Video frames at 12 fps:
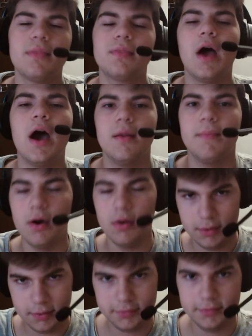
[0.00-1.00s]
thought
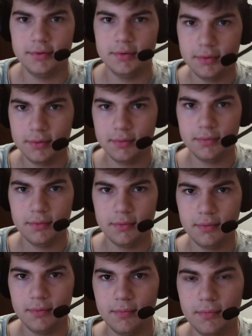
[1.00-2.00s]
about this.
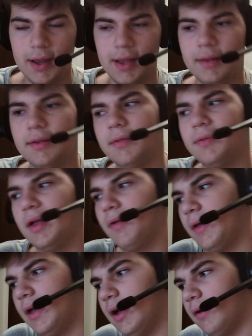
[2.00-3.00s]
Right? Did they
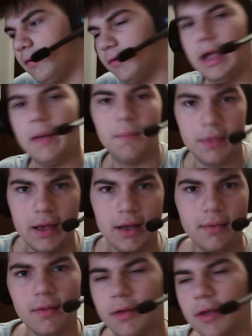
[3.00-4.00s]
think the same
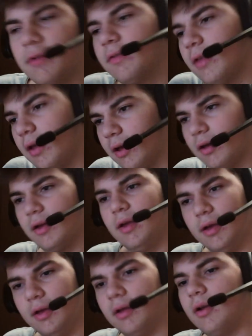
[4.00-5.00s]
thing? Did they think,
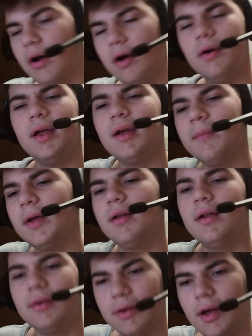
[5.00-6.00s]
oh yeah,
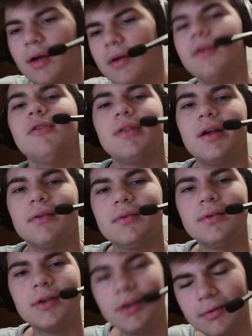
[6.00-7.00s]
man, I hear that.
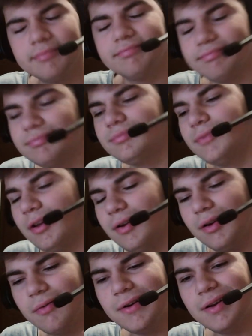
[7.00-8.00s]
You
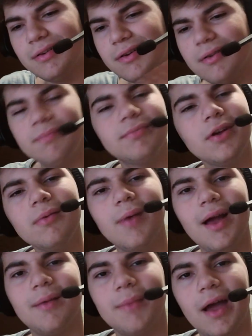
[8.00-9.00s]
know what? You're
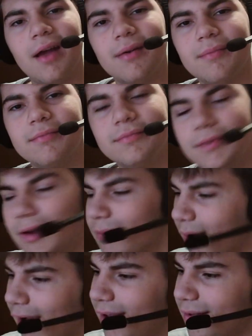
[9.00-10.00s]
right, man. You're
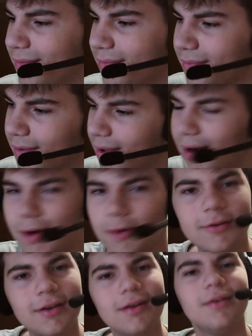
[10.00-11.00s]
right. And I
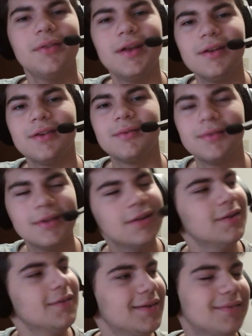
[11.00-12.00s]
would say, oh, thank you.
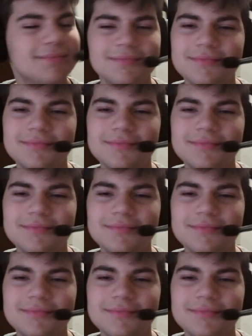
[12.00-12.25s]
I